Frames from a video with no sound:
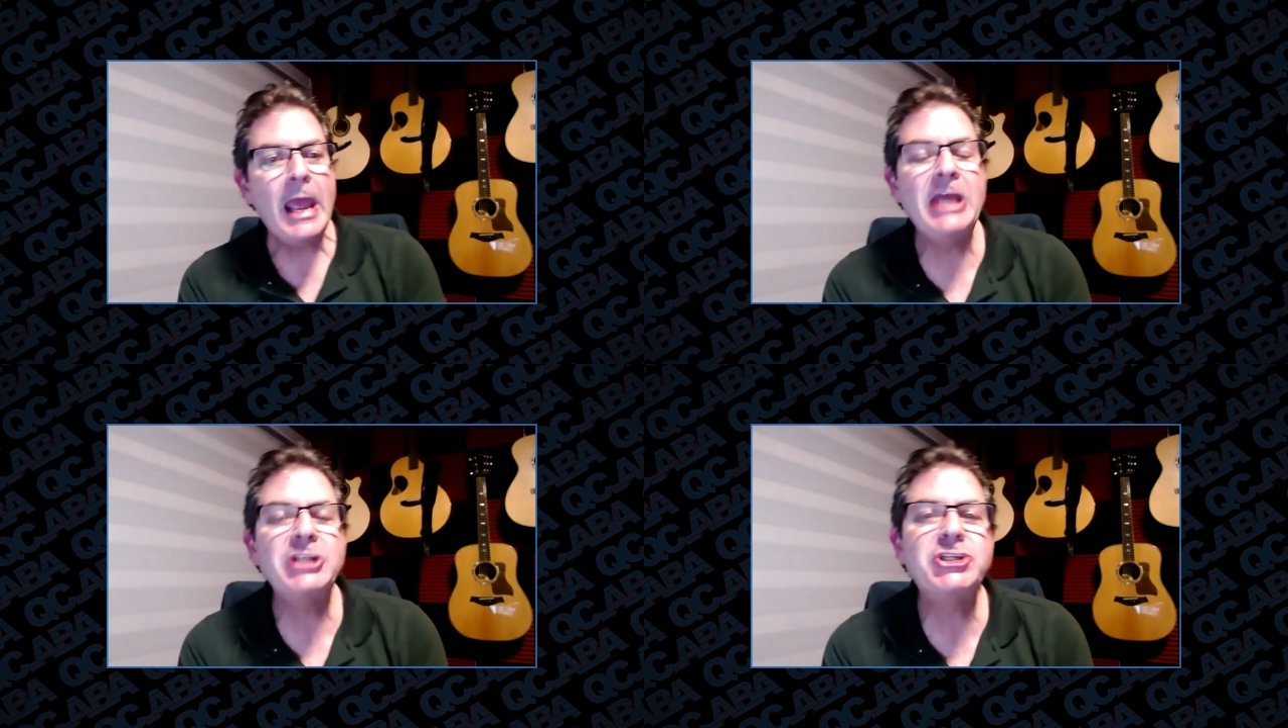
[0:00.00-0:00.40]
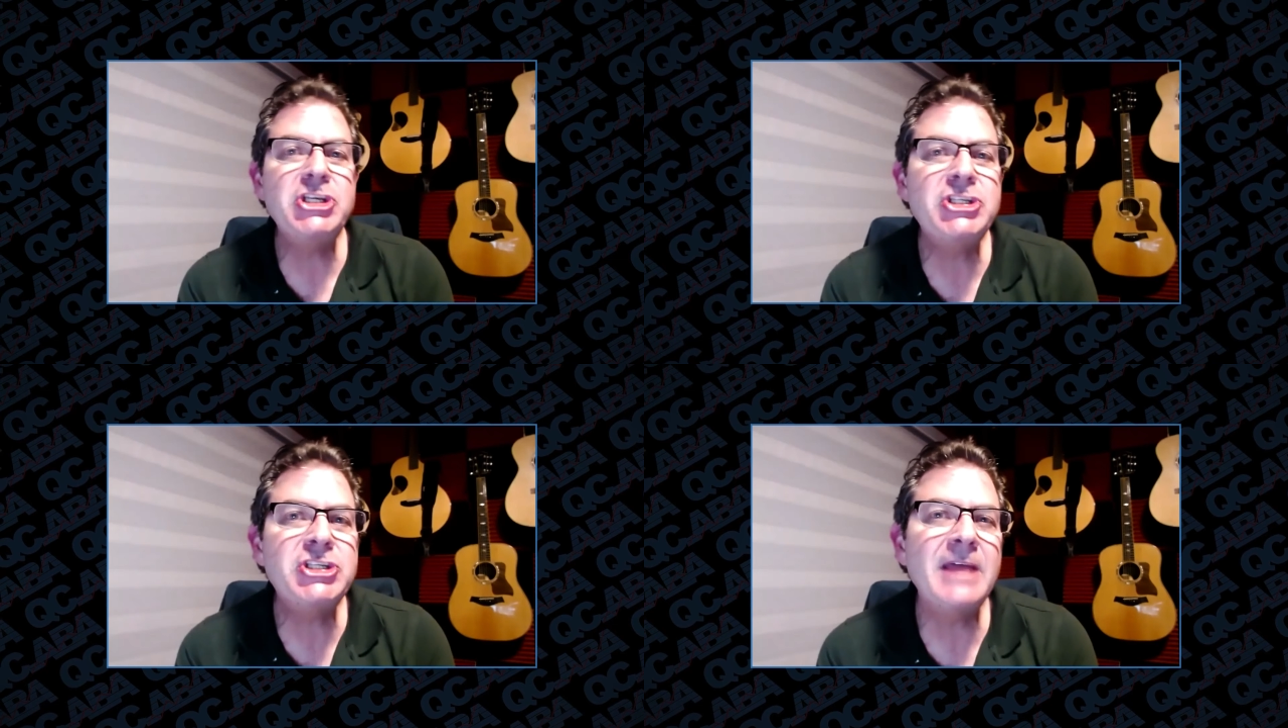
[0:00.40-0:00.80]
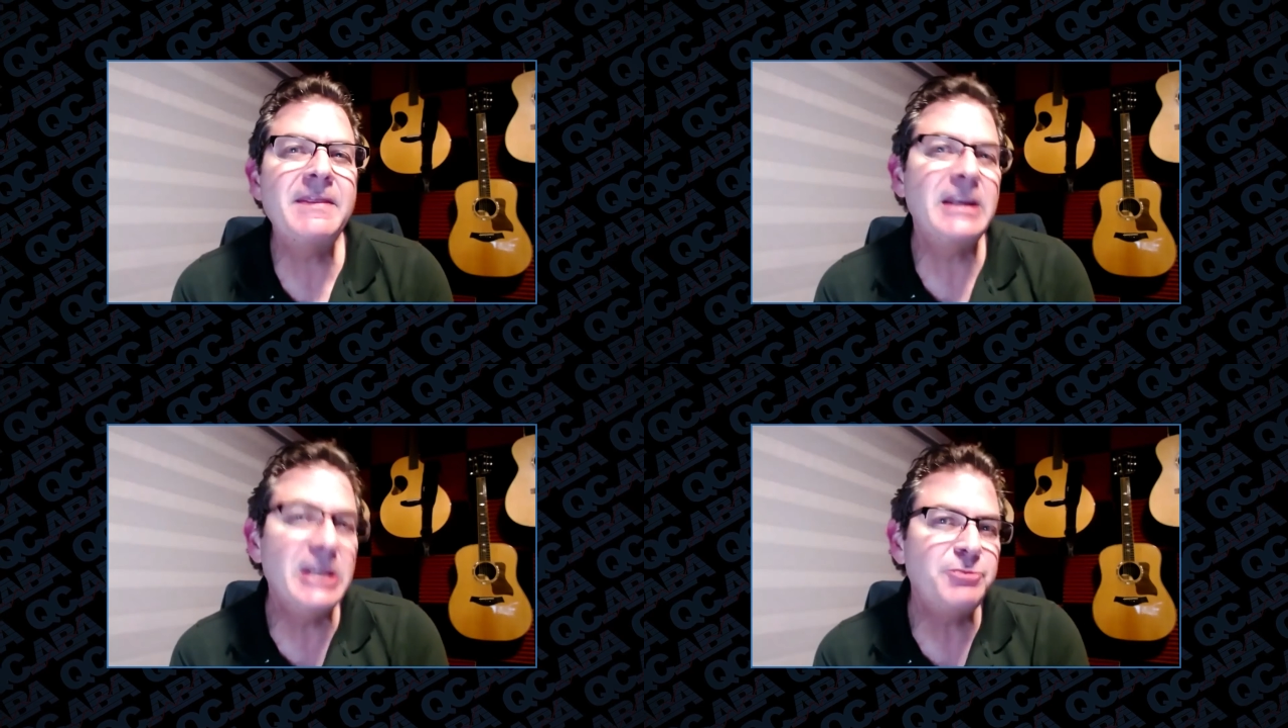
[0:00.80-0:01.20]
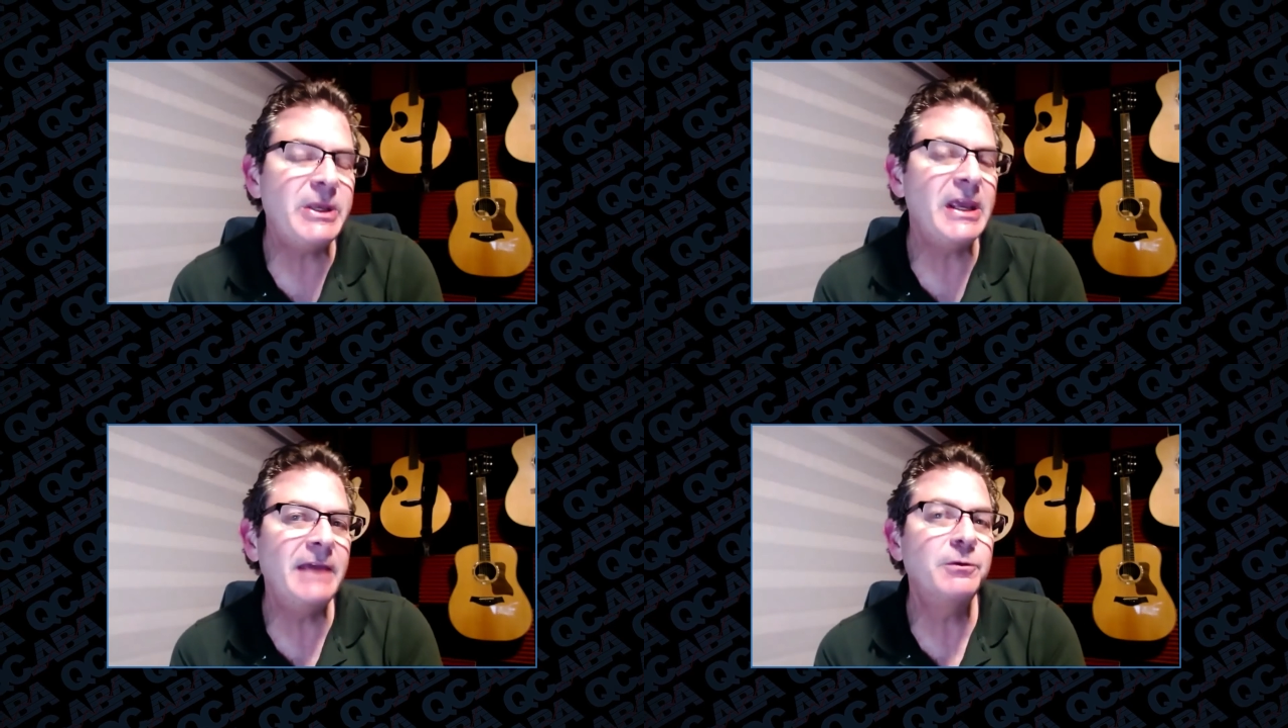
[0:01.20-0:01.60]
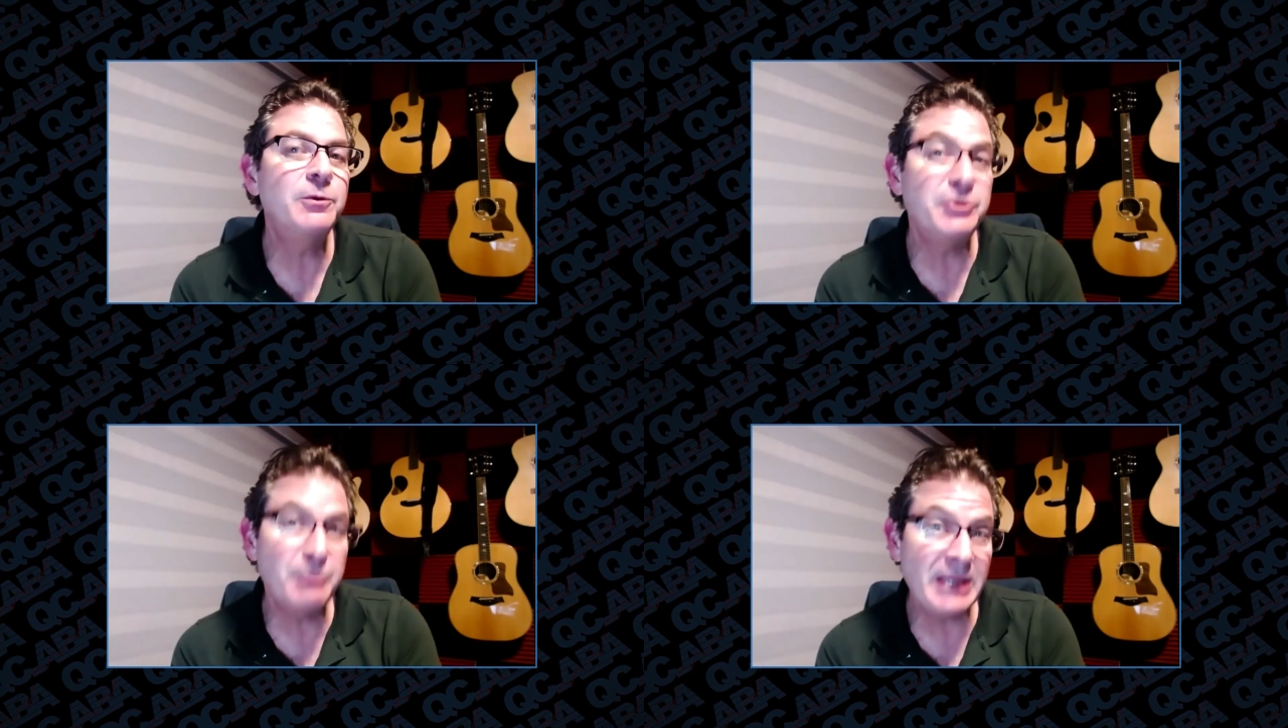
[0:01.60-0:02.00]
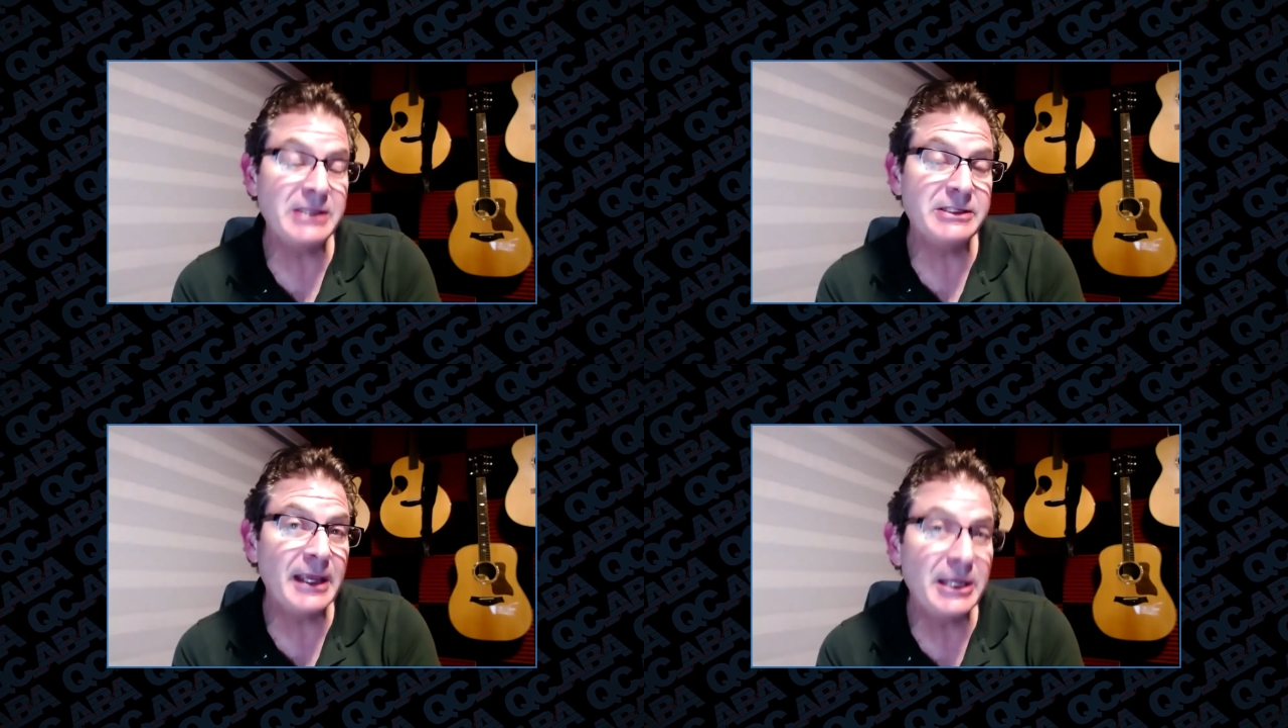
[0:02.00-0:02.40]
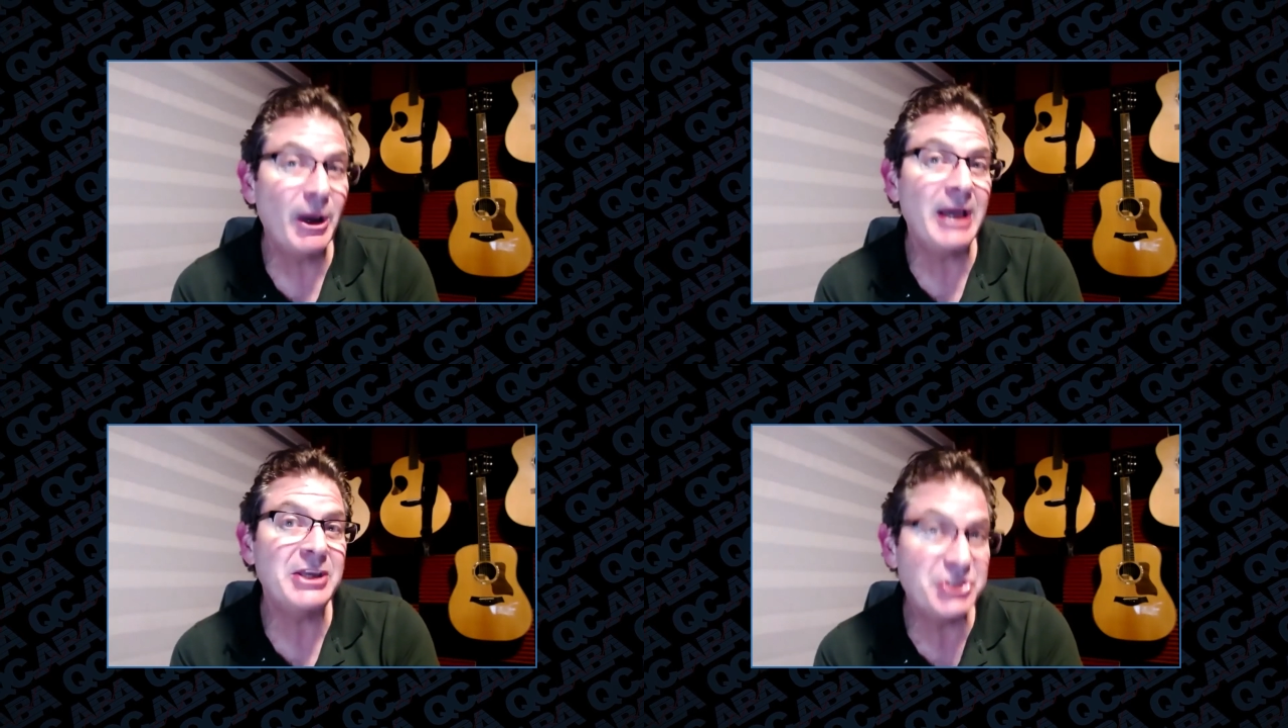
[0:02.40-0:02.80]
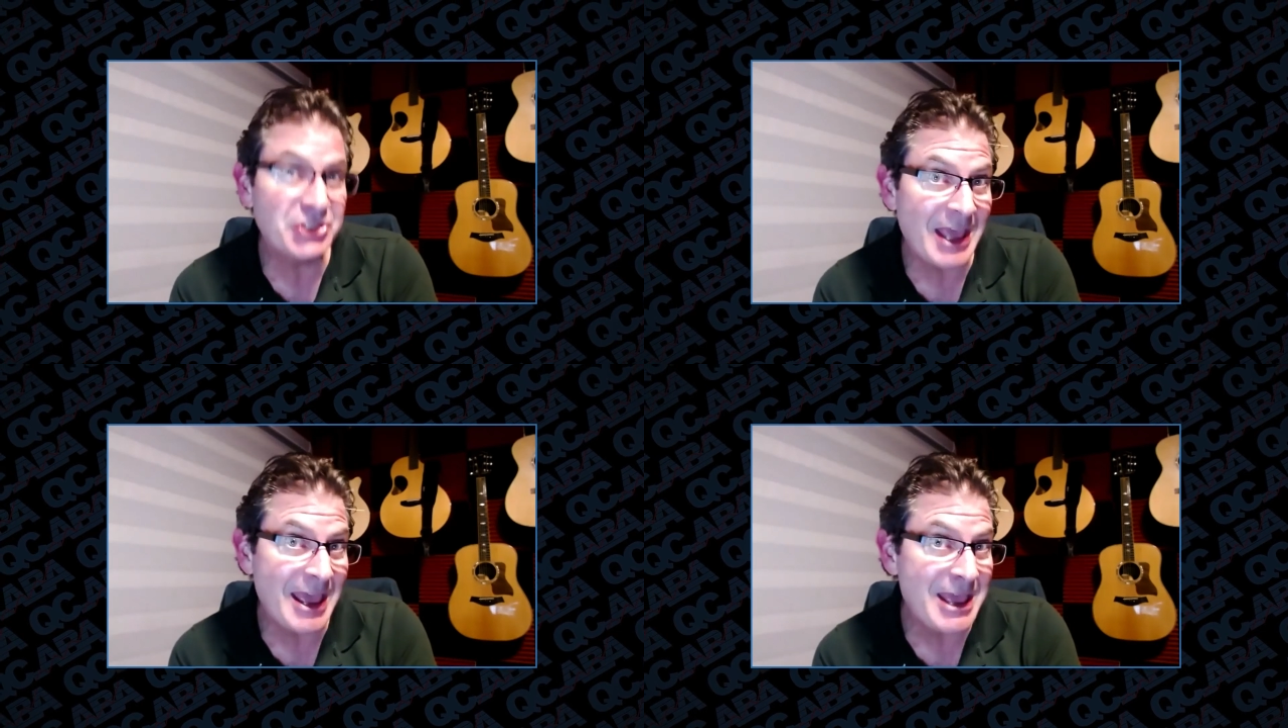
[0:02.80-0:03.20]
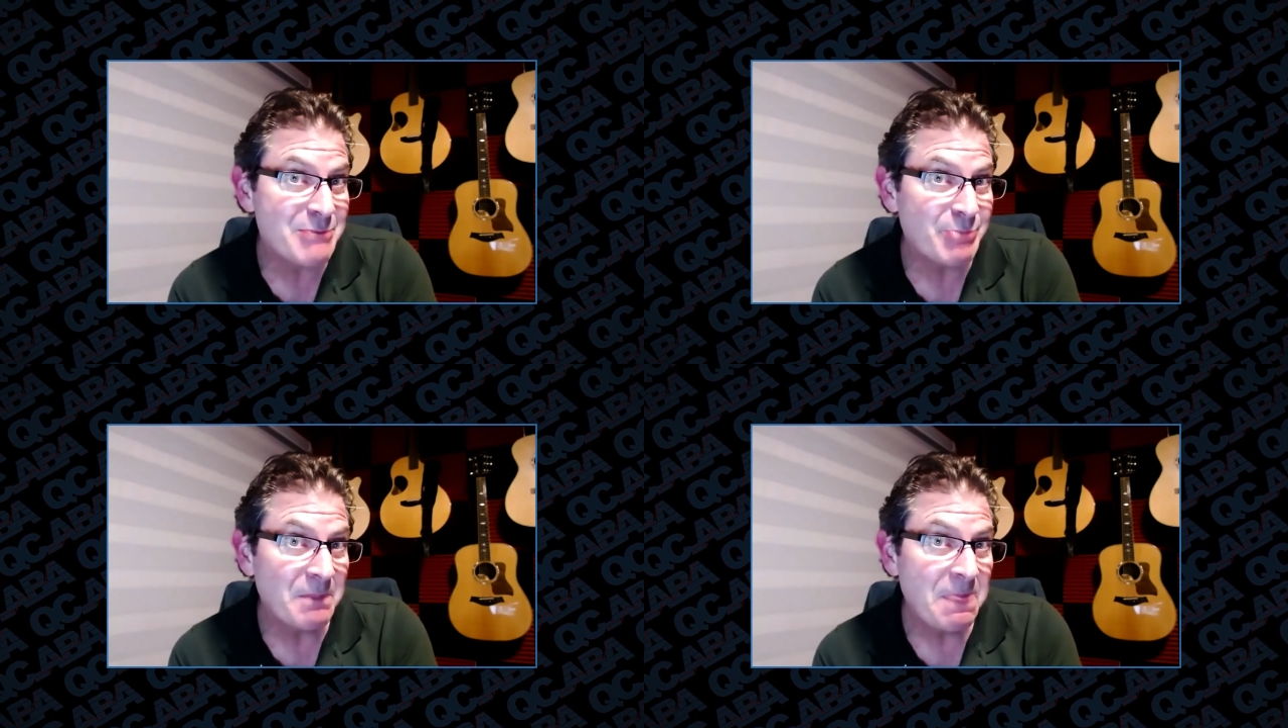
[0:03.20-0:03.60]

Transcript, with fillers: And she said that his behavior was maintained by escape.